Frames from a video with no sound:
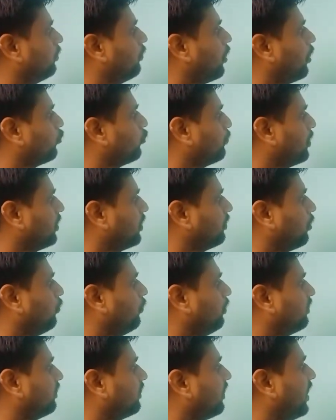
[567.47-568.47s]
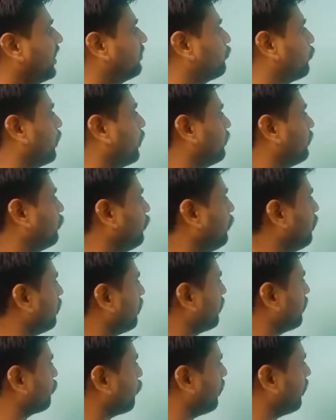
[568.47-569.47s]
have to make now 3x square. So
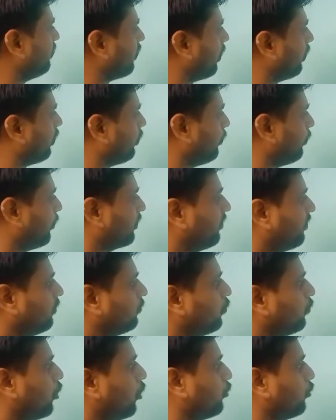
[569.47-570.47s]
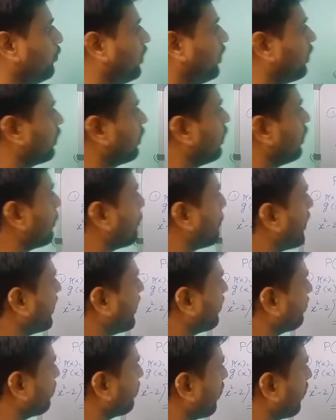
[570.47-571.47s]
x square is already present, so you have to make
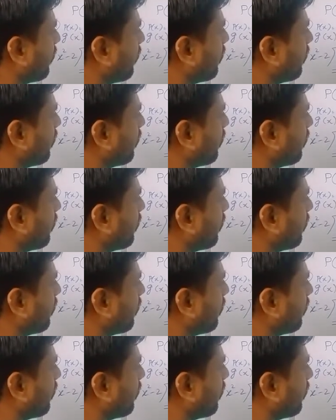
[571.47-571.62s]
minus 3.